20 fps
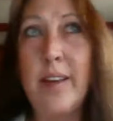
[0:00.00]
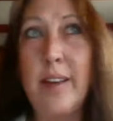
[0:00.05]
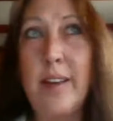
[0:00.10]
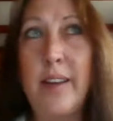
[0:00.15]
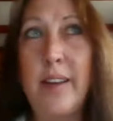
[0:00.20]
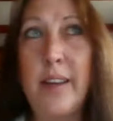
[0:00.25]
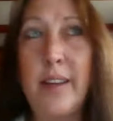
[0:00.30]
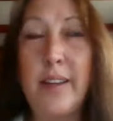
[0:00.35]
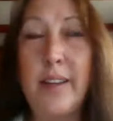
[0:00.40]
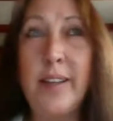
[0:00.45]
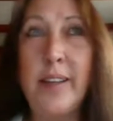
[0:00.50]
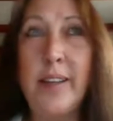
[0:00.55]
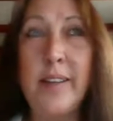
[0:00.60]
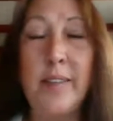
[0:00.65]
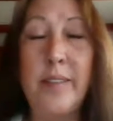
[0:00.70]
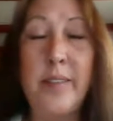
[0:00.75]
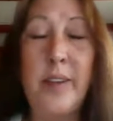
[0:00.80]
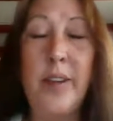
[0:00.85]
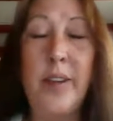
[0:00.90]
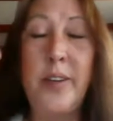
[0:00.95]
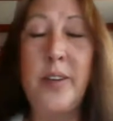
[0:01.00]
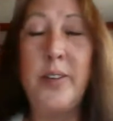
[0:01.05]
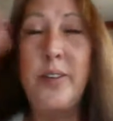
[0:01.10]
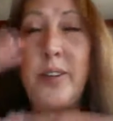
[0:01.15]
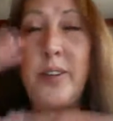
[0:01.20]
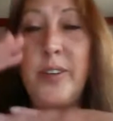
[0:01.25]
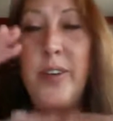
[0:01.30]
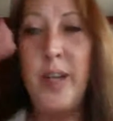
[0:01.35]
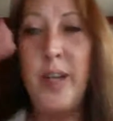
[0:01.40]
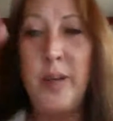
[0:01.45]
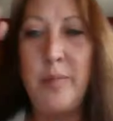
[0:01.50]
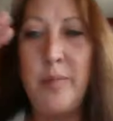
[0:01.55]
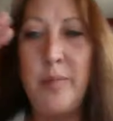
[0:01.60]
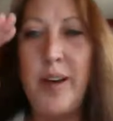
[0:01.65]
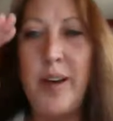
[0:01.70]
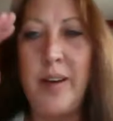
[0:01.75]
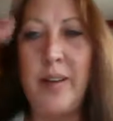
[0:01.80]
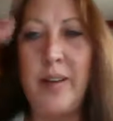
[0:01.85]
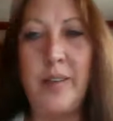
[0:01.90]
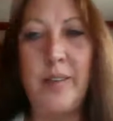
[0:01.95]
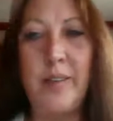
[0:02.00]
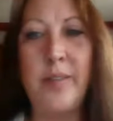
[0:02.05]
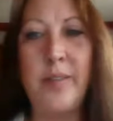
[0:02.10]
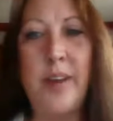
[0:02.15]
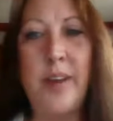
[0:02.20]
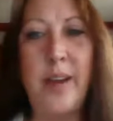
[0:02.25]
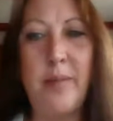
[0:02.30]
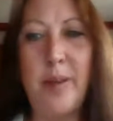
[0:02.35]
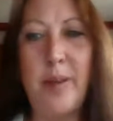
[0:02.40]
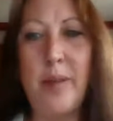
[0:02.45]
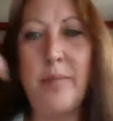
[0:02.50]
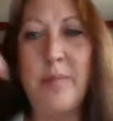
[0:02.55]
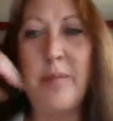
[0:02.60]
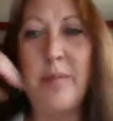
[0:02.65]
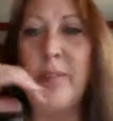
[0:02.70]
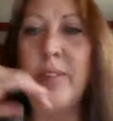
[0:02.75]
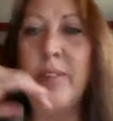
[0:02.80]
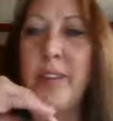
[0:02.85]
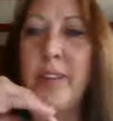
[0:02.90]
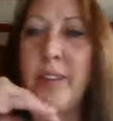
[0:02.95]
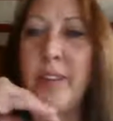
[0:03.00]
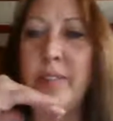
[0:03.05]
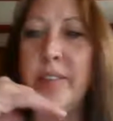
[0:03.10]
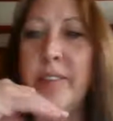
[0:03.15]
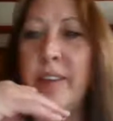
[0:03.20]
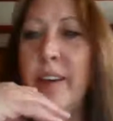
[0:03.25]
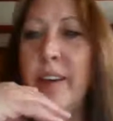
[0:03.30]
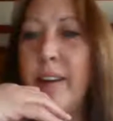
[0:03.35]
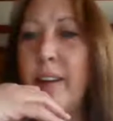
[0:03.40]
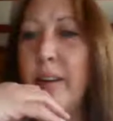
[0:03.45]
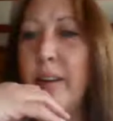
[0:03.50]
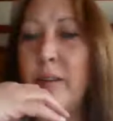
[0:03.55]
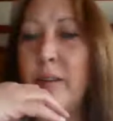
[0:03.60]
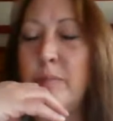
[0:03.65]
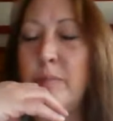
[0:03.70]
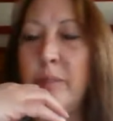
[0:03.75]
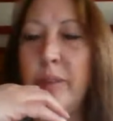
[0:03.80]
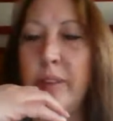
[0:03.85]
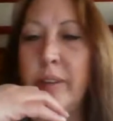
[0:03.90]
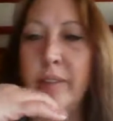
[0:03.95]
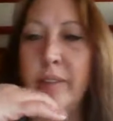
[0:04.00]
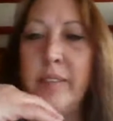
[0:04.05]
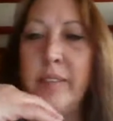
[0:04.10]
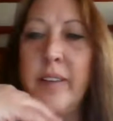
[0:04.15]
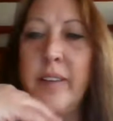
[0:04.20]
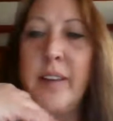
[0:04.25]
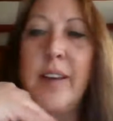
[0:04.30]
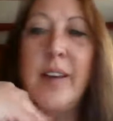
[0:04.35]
getting your email, AWeber stuff set up, and